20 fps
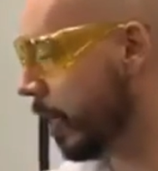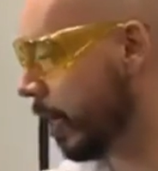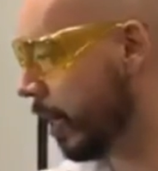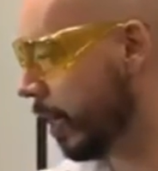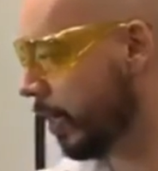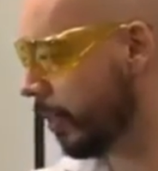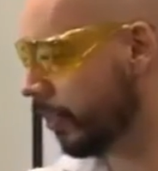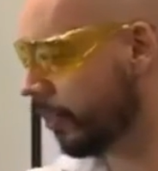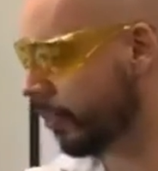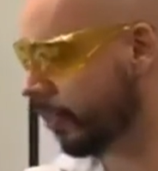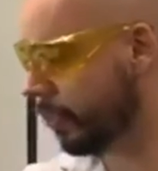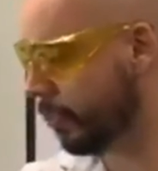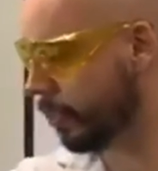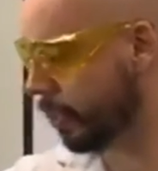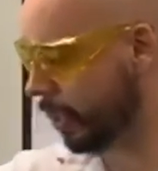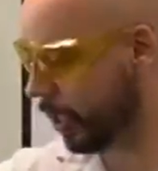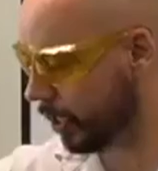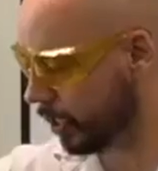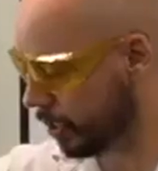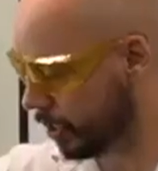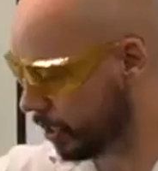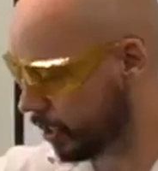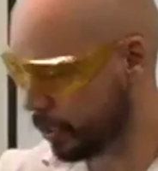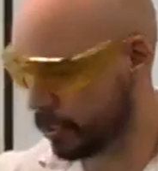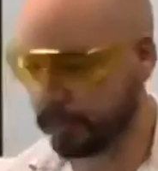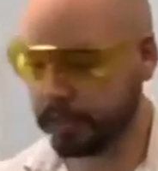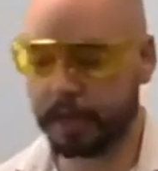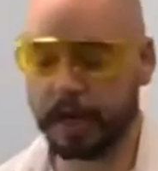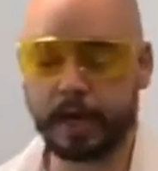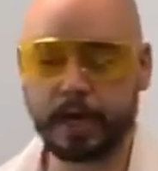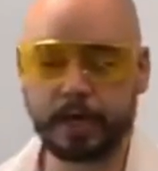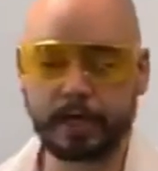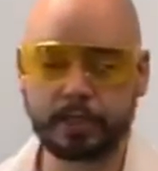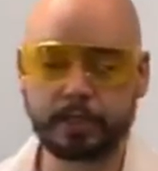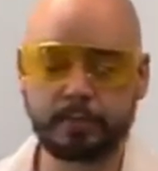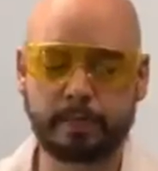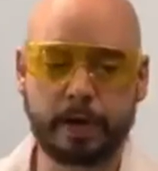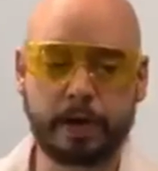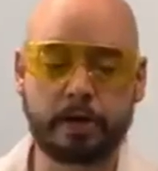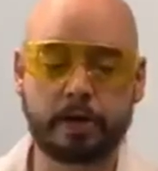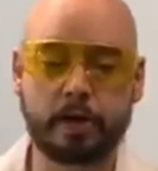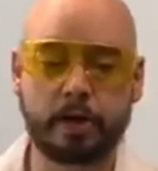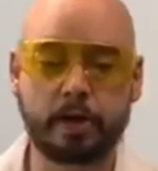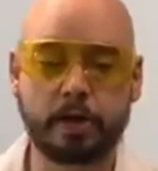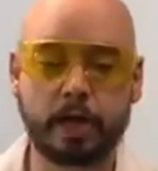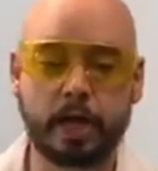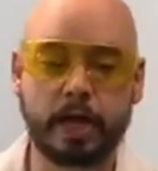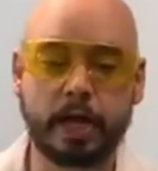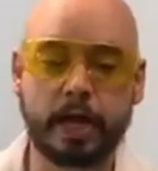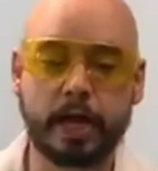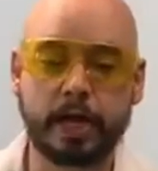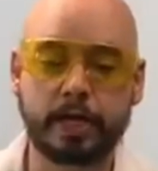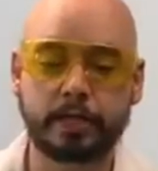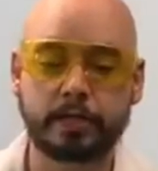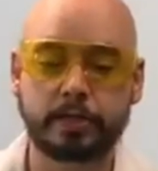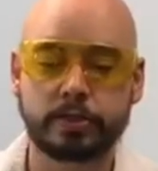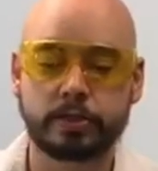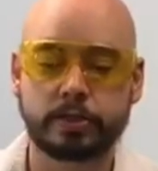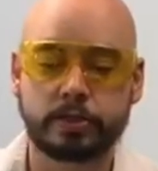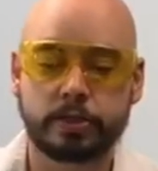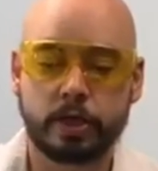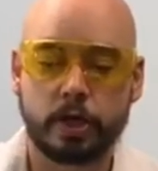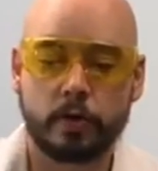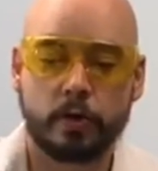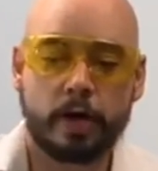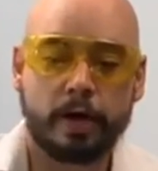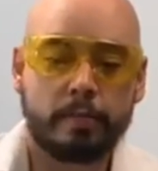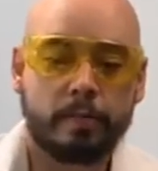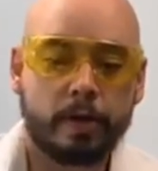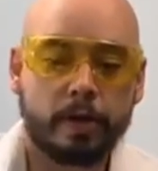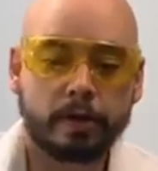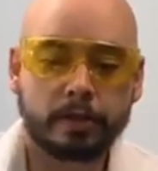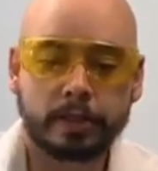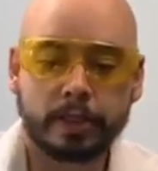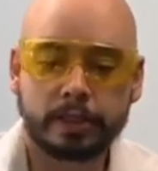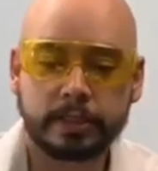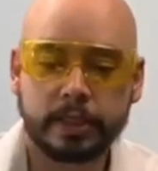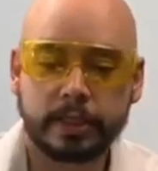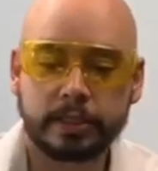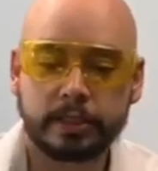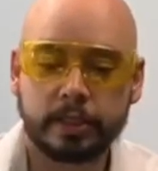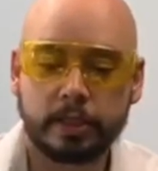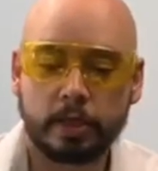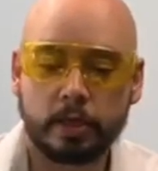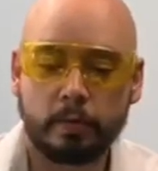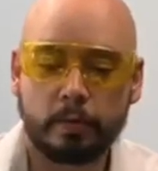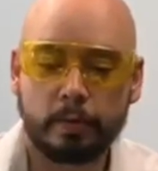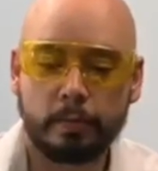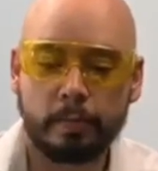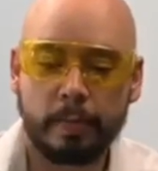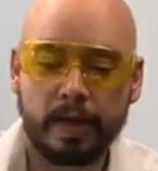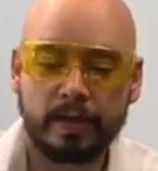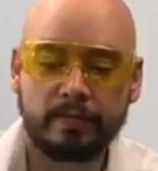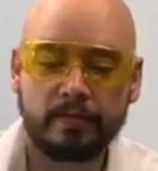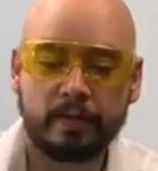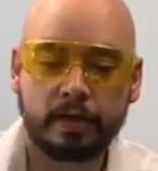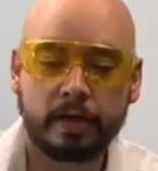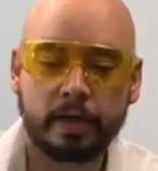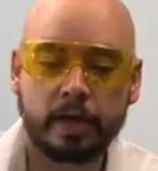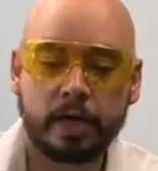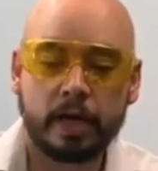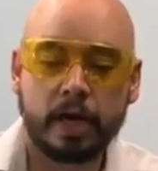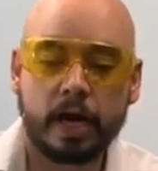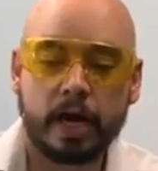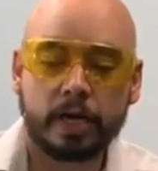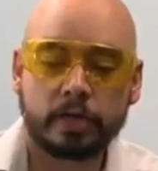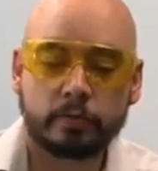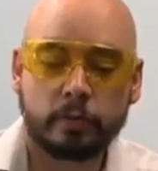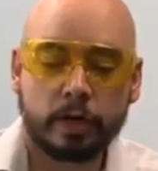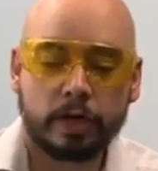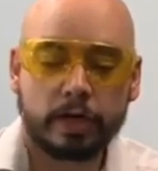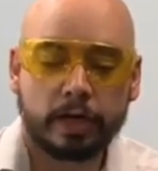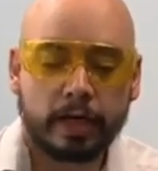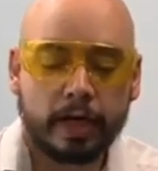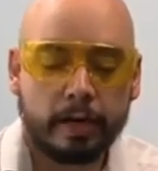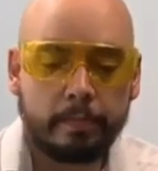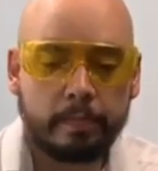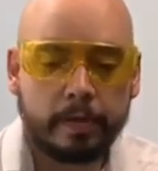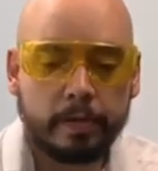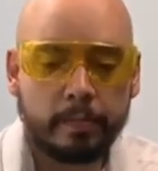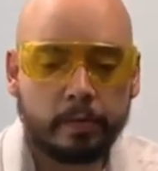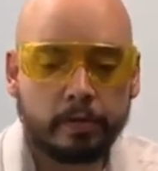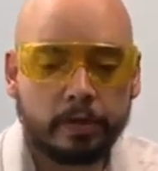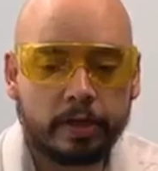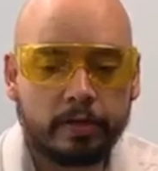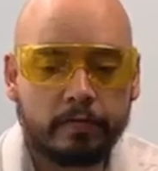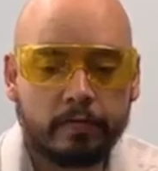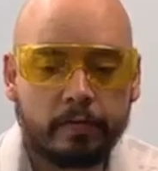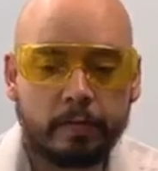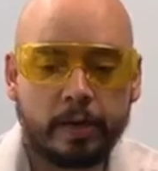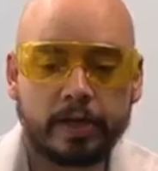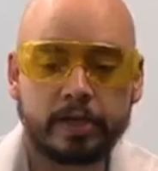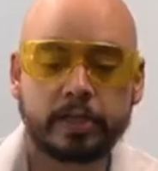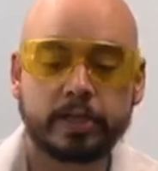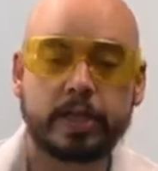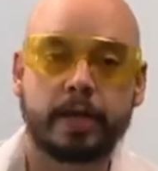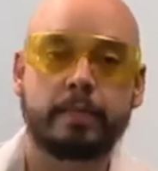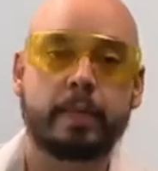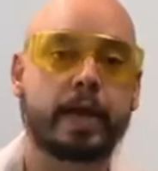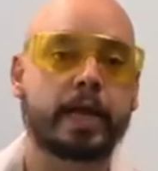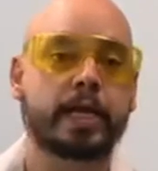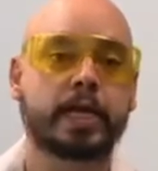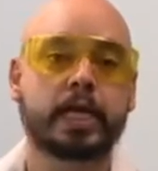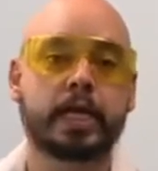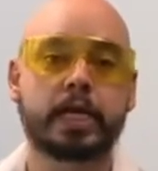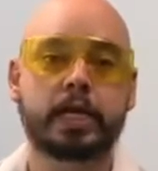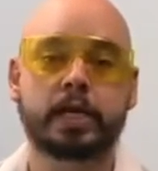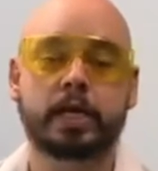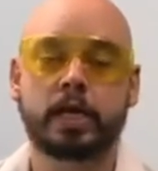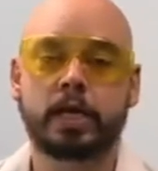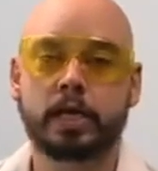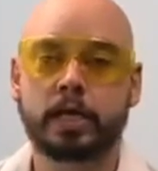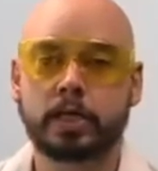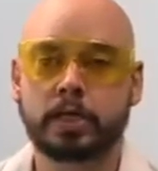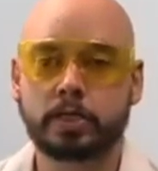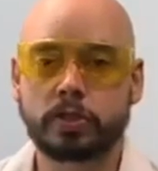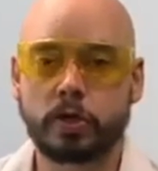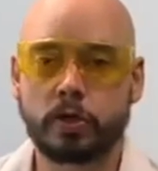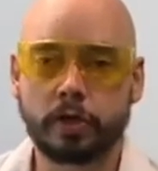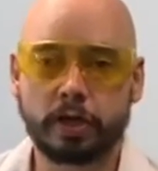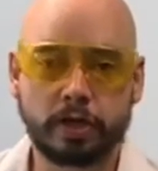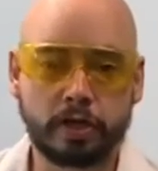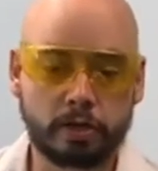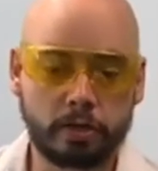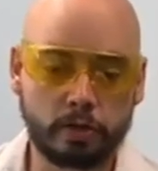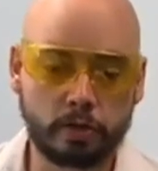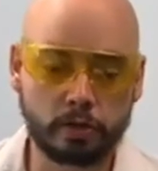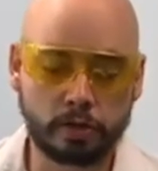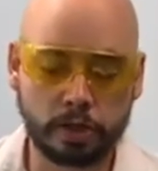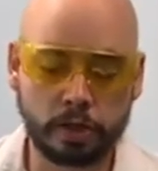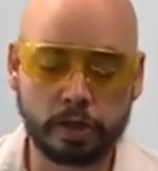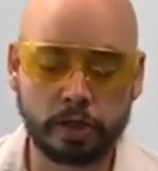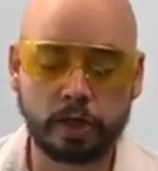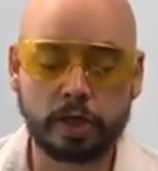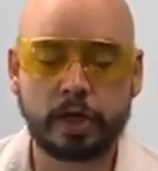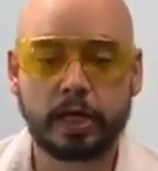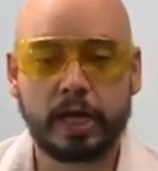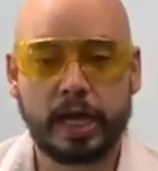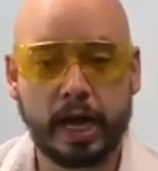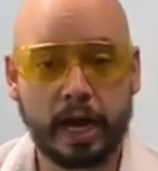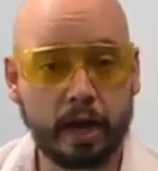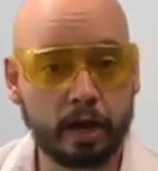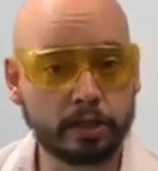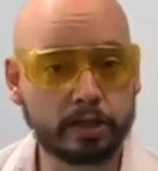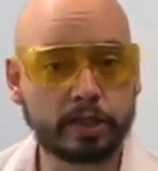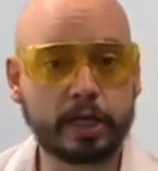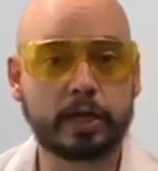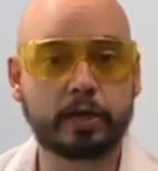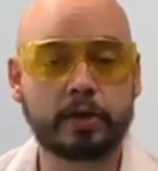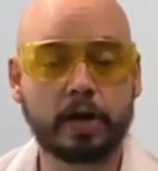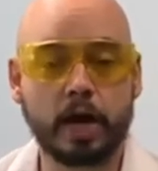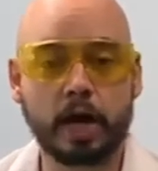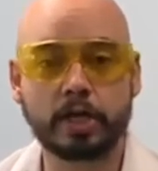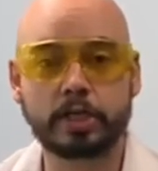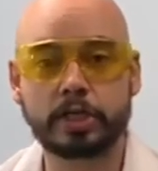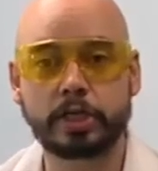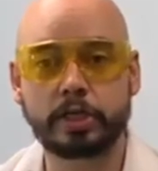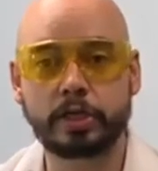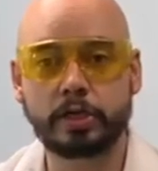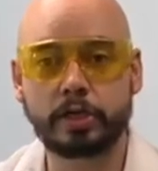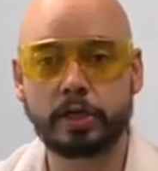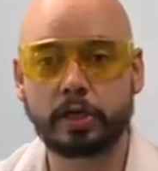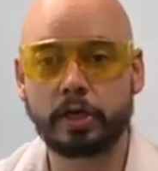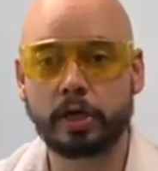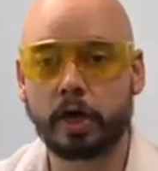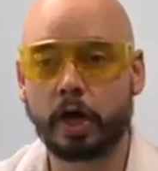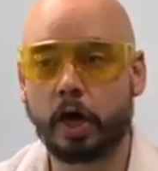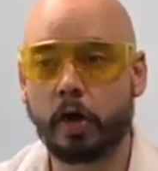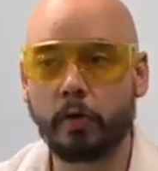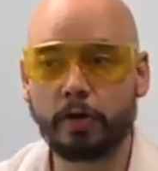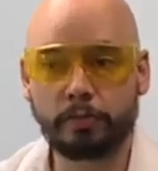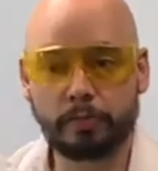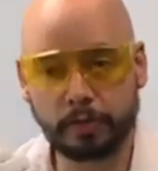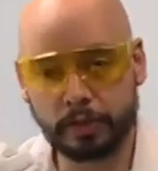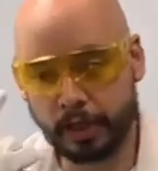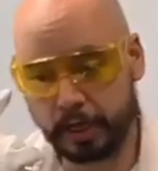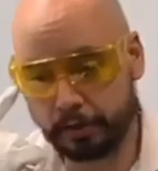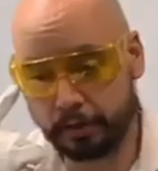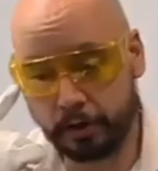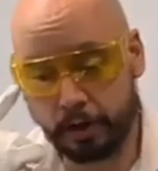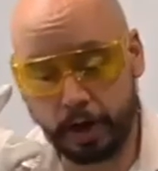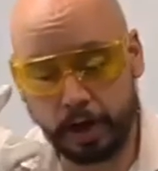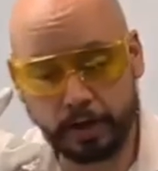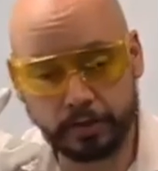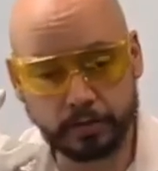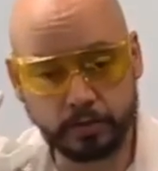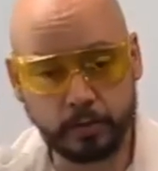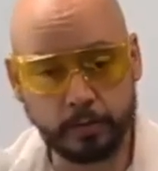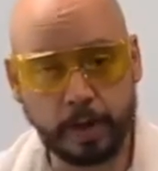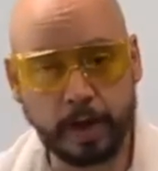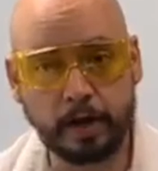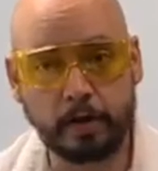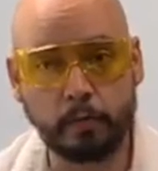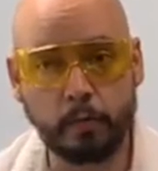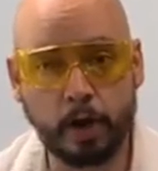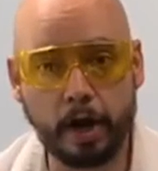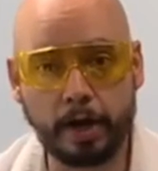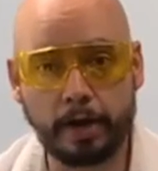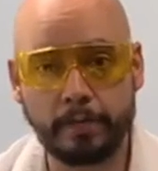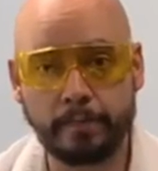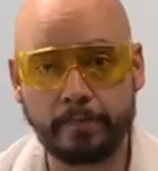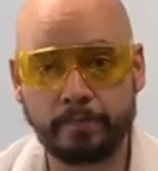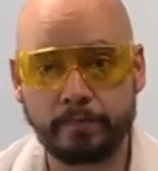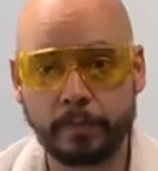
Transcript: I think that is about all I had to show. I apologize that it's a little bit messy. I just wanted to get people the information they might need. So in conclusion, err on the side of caution. Always protect your eyes no matter what.